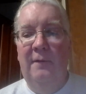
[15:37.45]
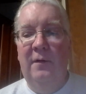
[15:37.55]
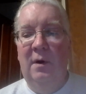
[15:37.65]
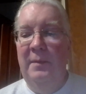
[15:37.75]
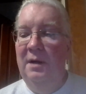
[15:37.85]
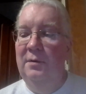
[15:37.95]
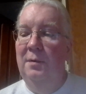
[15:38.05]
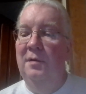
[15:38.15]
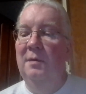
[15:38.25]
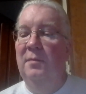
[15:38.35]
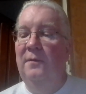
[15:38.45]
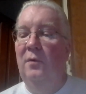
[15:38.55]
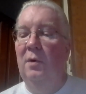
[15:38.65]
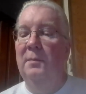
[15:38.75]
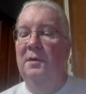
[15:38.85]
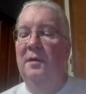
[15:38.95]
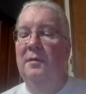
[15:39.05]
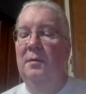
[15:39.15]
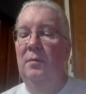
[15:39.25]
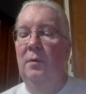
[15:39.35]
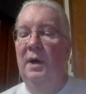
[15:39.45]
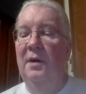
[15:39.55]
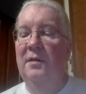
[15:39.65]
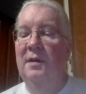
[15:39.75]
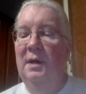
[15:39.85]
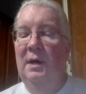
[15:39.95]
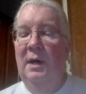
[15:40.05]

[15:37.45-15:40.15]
from a losing performance, whereas